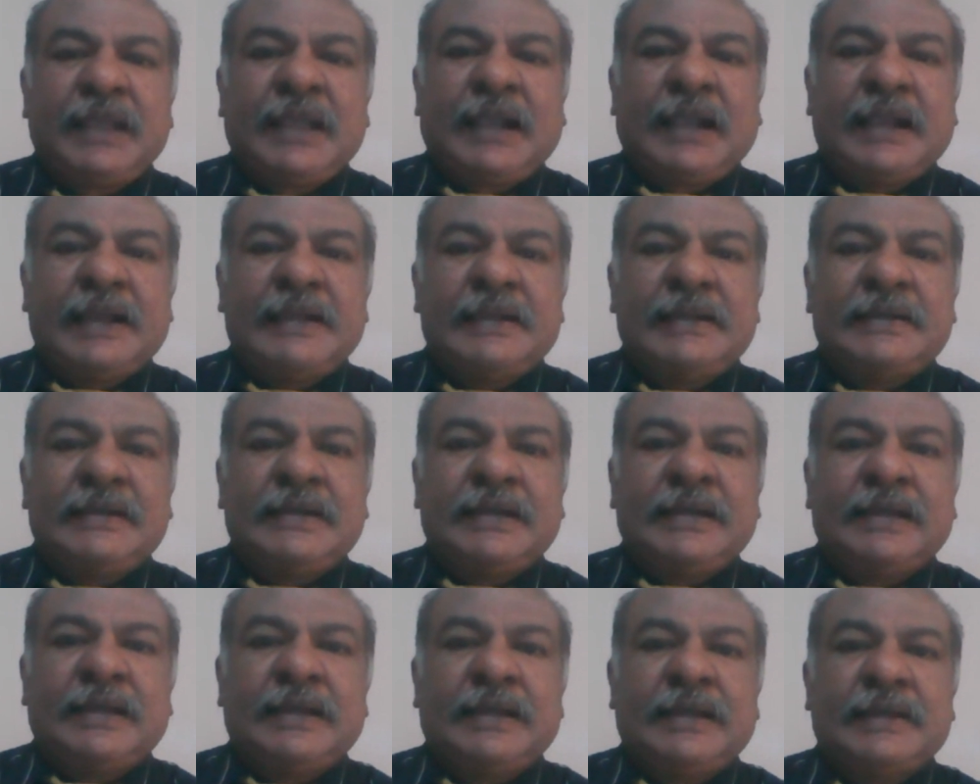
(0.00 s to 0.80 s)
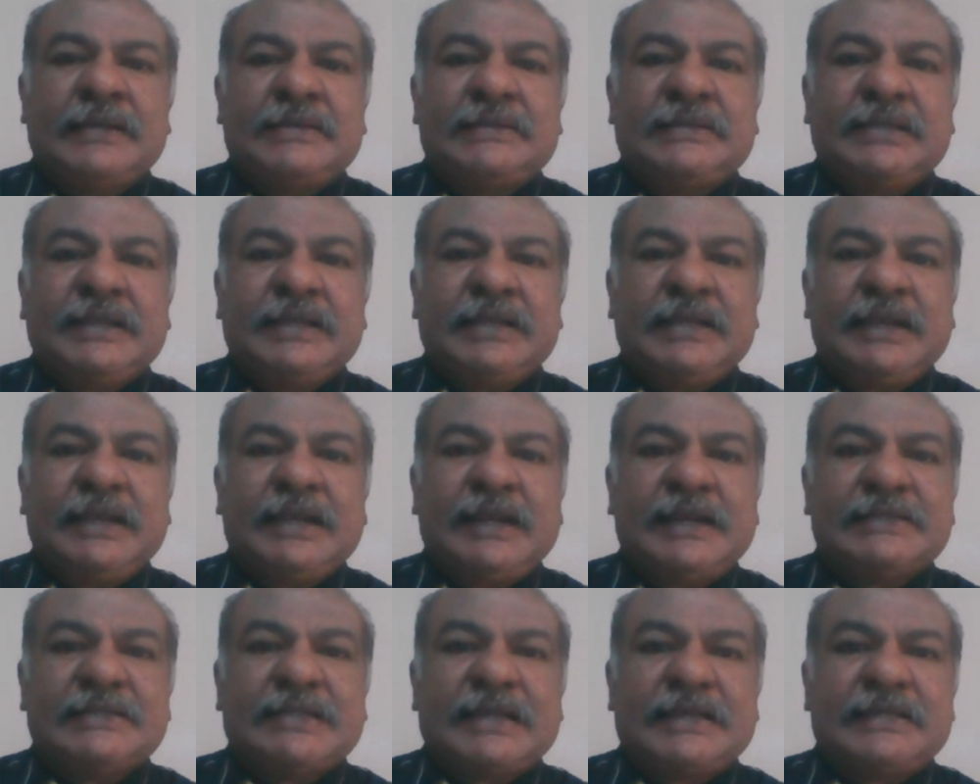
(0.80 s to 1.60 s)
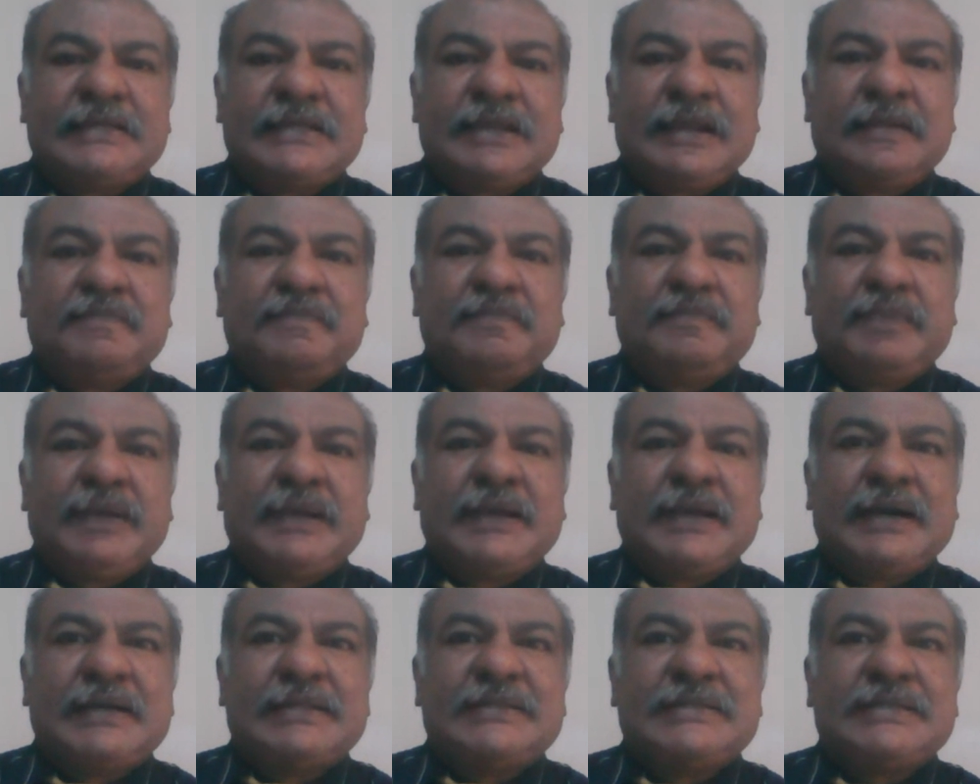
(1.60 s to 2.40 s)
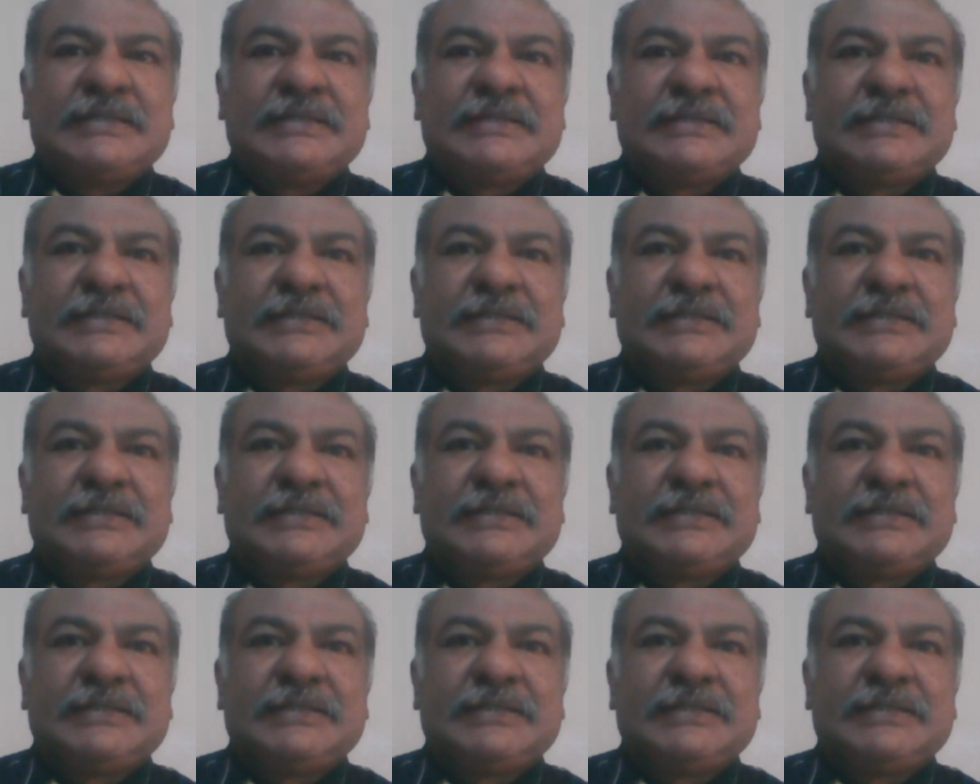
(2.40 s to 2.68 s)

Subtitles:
And she needed surgery because